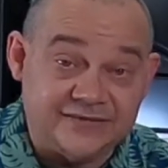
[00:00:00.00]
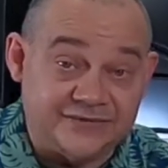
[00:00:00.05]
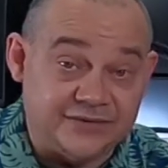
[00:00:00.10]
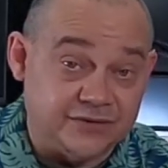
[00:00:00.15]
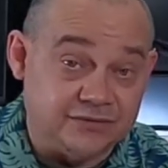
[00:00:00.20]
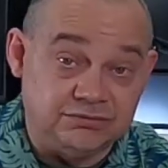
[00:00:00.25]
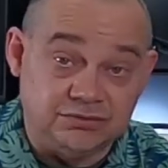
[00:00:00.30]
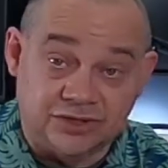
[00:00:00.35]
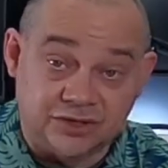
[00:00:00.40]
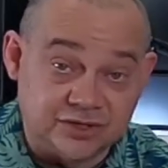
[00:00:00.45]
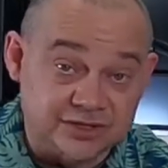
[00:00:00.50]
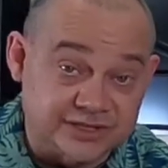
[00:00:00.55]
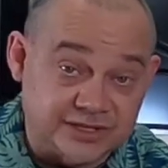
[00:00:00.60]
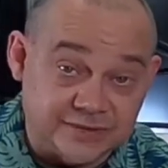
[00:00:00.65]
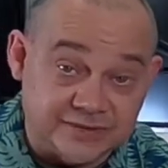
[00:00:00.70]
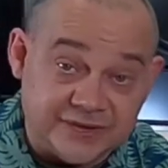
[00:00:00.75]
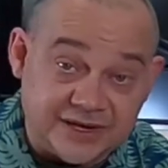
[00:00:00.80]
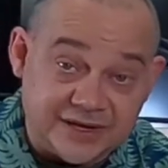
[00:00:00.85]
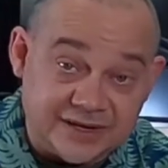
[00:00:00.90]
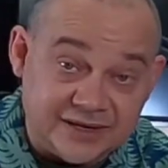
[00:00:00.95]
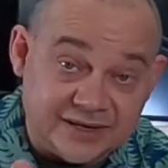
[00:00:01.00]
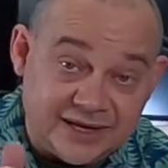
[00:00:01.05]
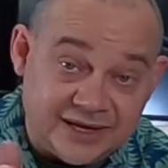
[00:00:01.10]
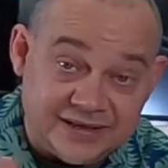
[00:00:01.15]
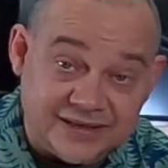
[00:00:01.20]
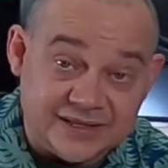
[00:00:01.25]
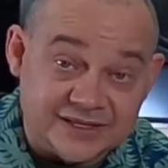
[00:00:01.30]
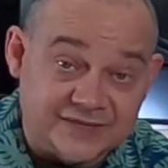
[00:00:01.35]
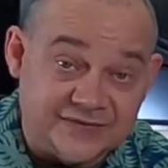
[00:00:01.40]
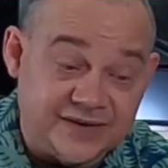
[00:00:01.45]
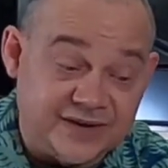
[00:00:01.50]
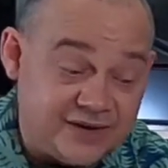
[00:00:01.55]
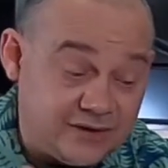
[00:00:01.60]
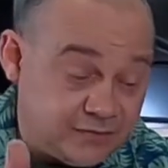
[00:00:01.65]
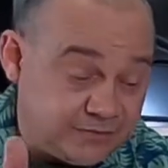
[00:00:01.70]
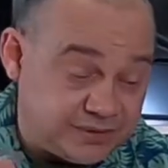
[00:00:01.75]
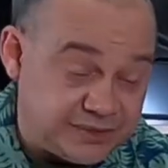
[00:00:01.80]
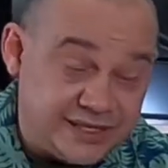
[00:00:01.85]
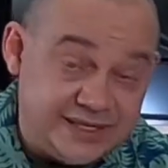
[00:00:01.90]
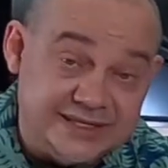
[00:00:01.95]
If you learned something in this
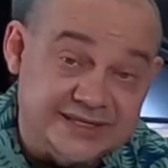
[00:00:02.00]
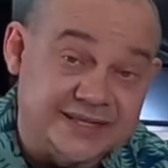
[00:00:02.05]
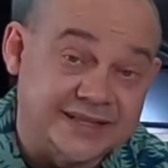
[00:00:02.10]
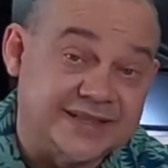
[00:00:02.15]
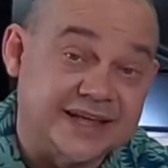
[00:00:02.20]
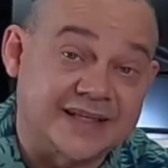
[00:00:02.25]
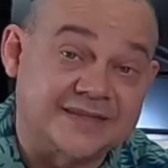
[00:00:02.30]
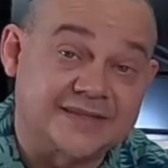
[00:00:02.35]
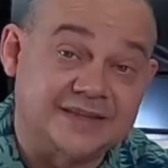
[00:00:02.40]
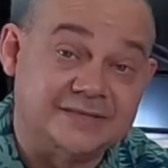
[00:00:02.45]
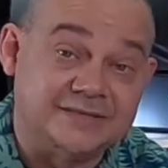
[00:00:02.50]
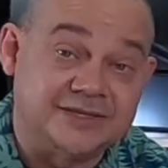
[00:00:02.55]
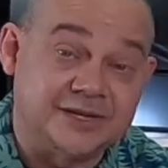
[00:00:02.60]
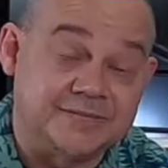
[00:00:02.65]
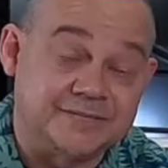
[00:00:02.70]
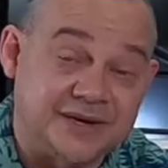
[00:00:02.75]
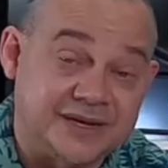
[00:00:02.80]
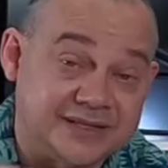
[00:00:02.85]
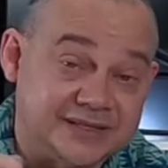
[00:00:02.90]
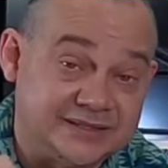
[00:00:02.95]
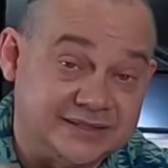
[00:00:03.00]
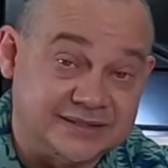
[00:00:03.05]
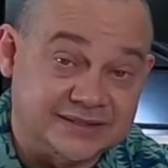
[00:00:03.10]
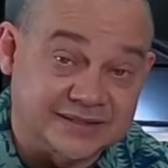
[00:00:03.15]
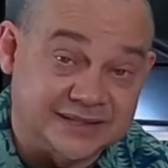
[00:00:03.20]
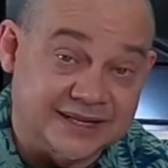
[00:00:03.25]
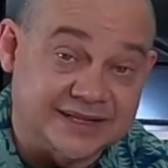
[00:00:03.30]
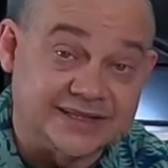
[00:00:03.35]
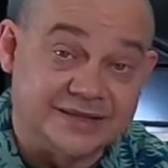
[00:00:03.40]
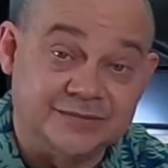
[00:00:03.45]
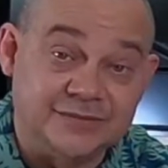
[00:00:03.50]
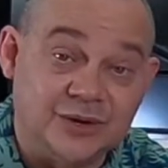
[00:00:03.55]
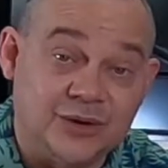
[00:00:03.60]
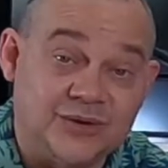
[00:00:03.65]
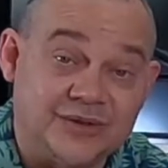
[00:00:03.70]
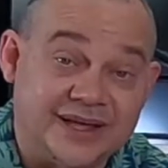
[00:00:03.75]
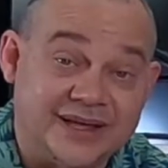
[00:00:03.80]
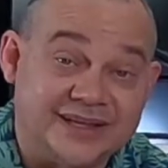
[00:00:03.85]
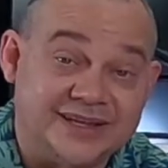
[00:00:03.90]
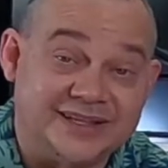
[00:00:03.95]
video, please hit that thumbs up button. Let them
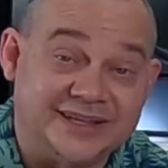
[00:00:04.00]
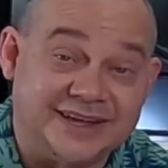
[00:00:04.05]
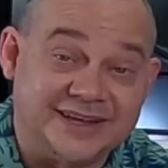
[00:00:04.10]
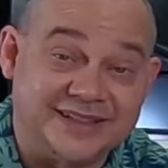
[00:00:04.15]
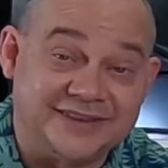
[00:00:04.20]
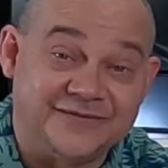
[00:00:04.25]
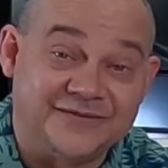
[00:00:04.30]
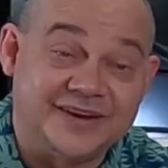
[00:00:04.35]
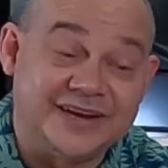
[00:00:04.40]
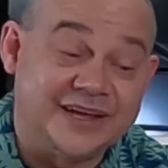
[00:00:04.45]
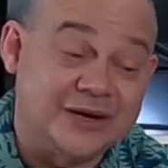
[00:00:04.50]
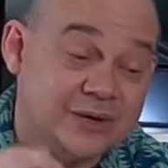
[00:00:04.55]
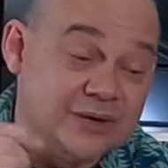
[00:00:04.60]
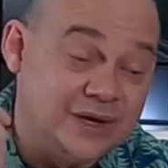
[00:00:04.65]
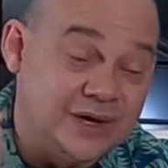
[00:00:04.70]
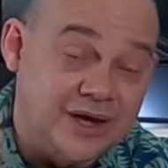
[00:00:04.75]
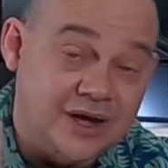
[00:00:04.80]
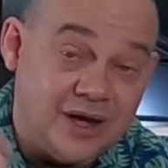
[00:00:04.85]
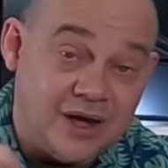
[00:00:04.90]
know that you liked the video.